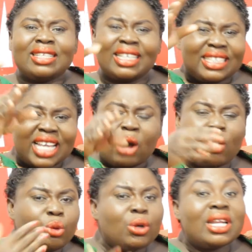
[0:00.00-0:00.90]
To see our
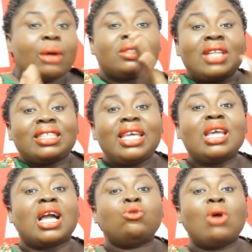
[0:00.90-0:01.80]
wound, there's nothing
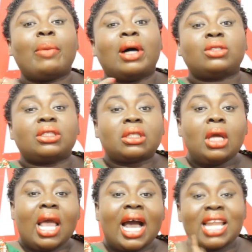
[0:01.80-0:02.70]
he can do about it.
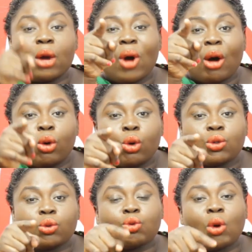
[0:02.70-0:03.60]
And I will
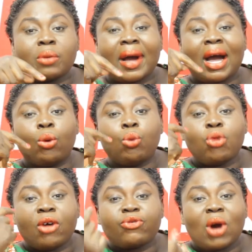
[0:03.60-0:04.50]
also to one man who
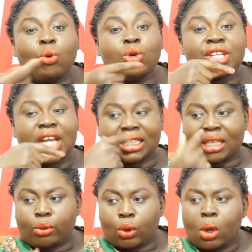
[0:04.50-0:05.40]
bought for a wooden at
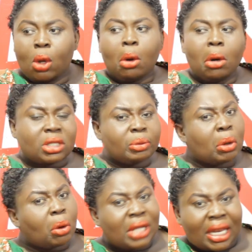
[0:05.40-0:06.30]
them. What to
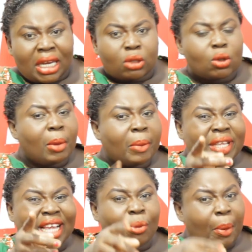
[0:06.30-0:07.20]
look on the name of some
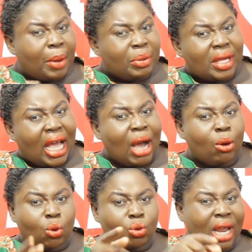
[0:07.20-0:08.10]
men and over baby,
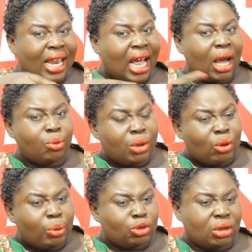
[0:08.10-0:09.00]
our own and our big
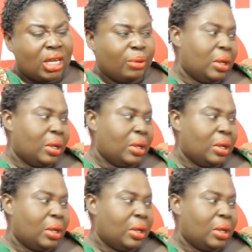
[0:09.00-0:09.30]
old vision.